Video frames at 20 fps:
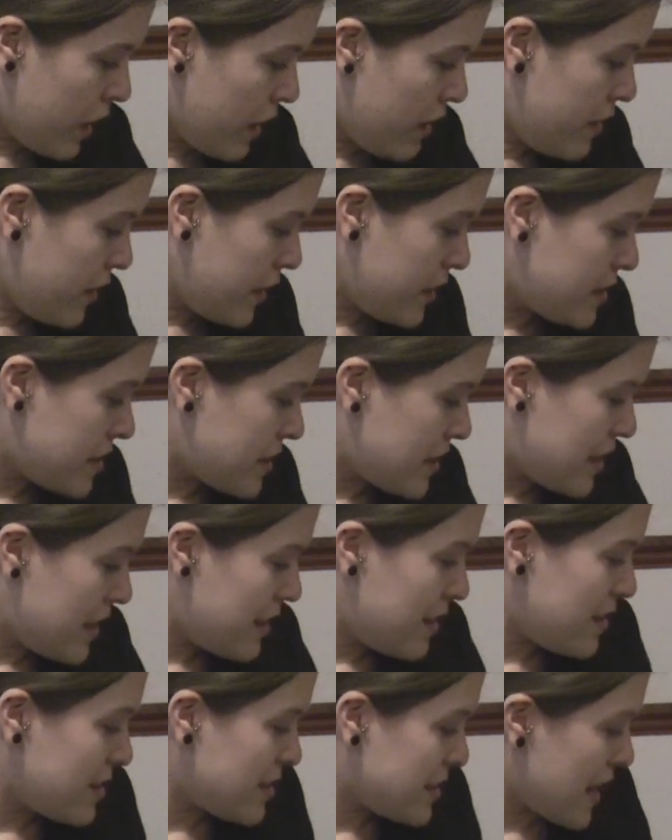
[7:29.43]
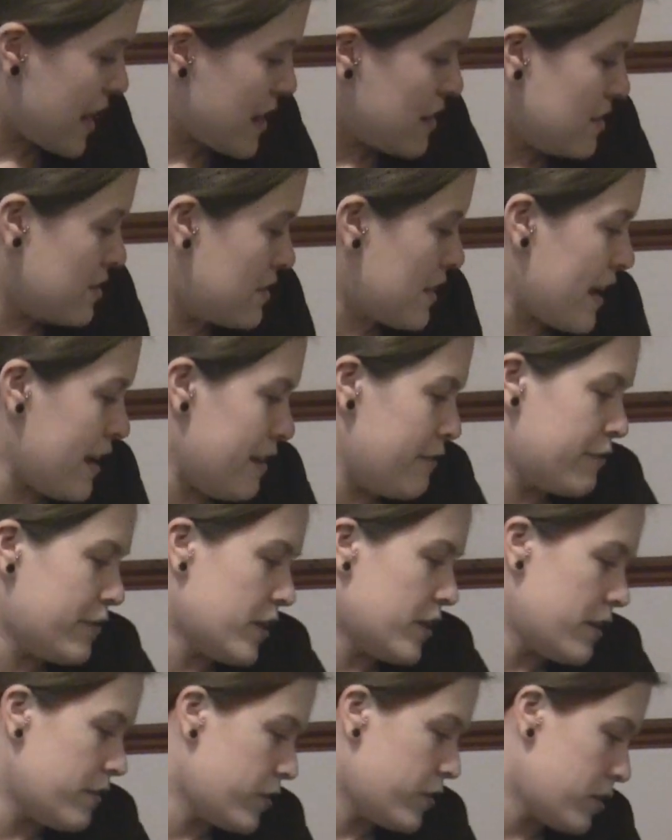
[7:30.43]
Nicer than the standard
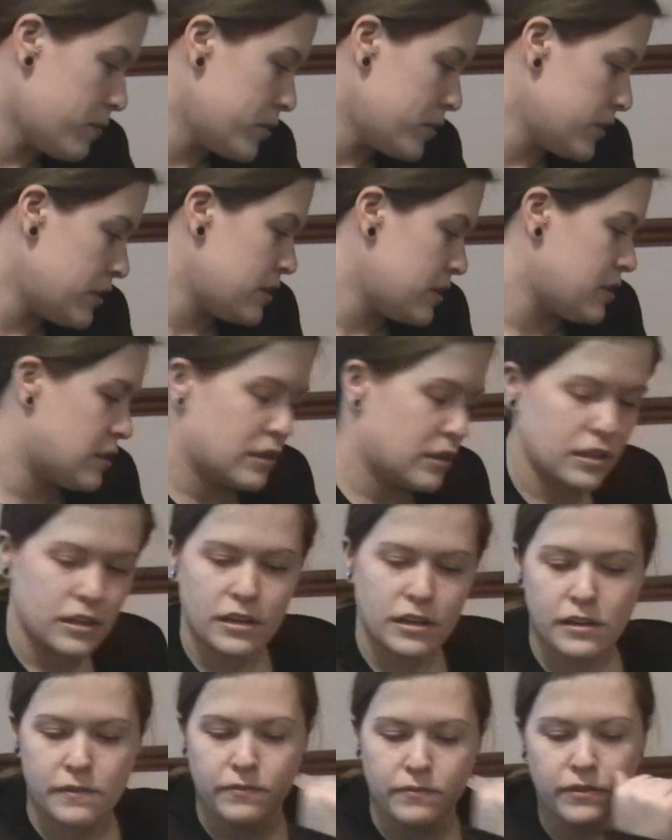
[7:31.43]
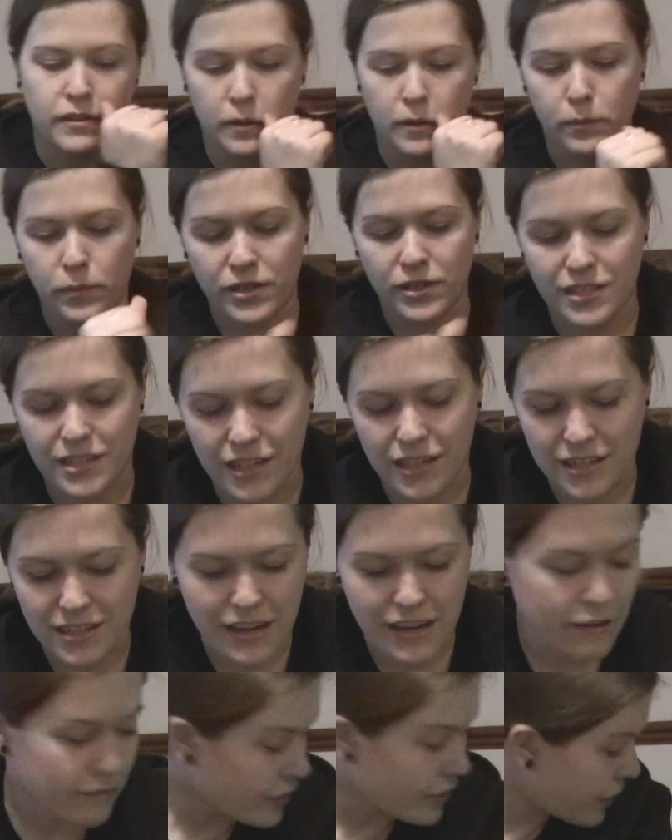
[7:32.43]
A5 art books, but still it's
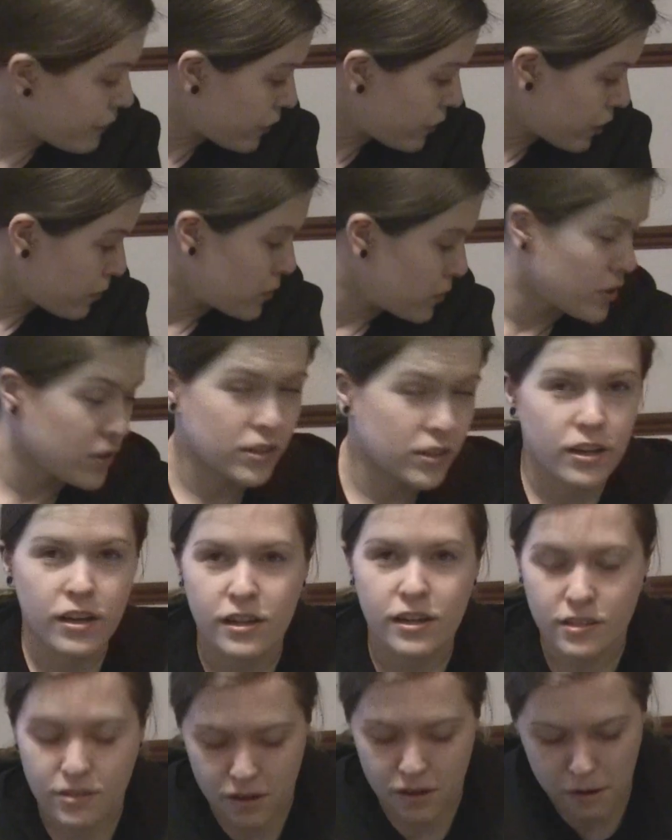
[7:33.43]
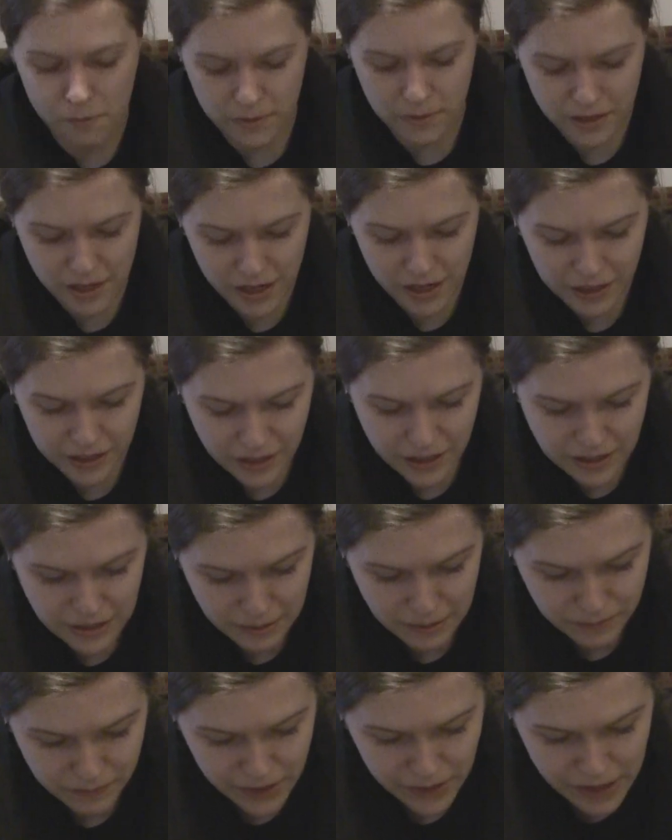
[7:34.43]
an A5 art book, so I'm slightly against
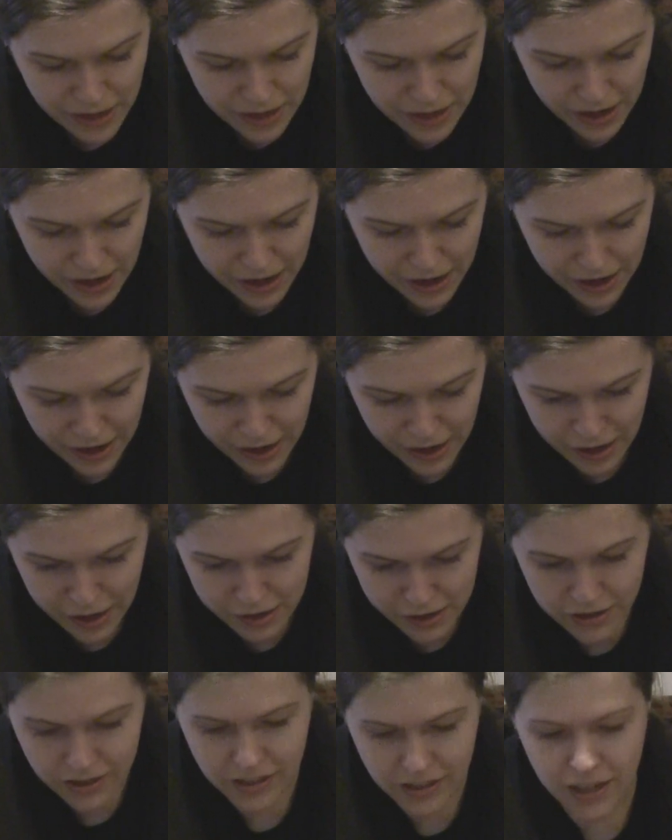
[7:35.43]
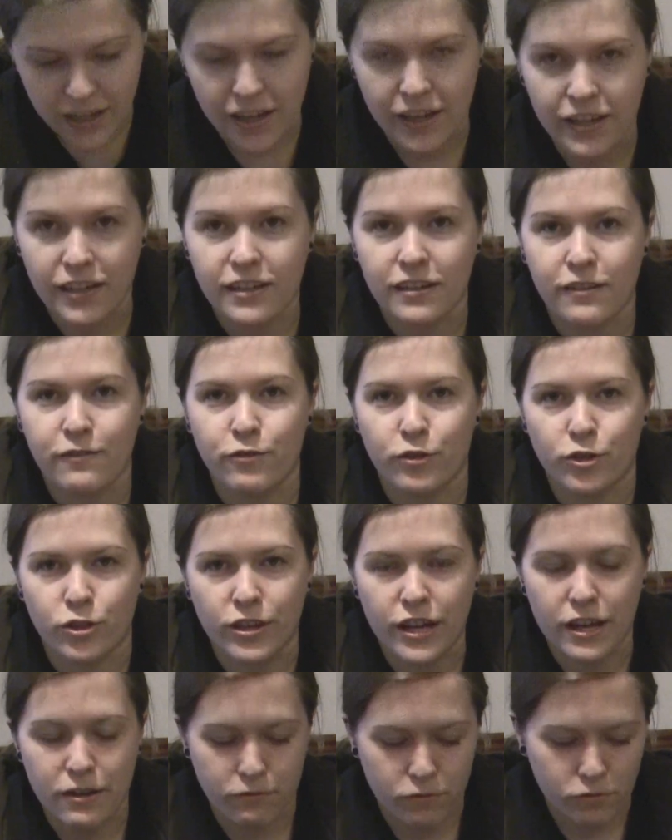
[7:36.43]
it. Because I like
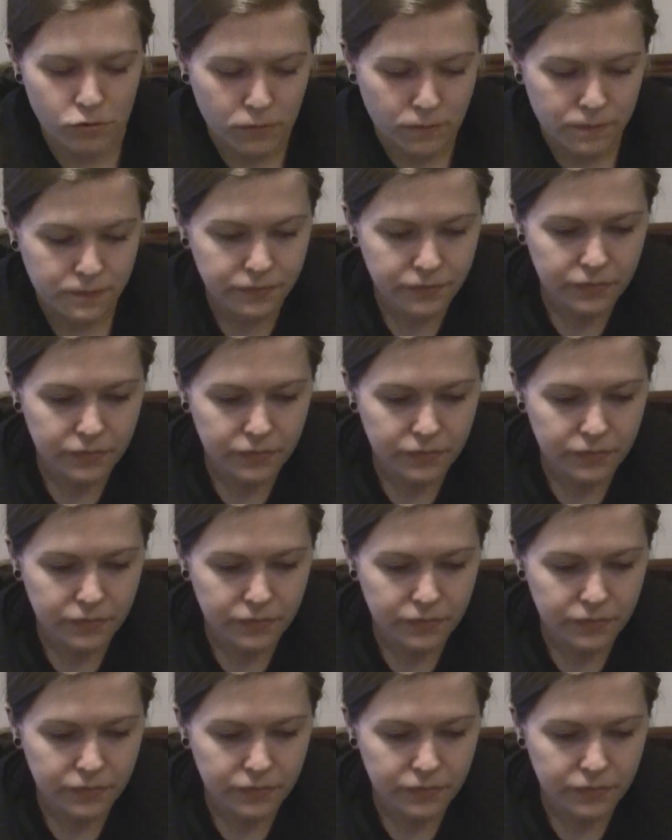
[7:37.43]
full-on A4.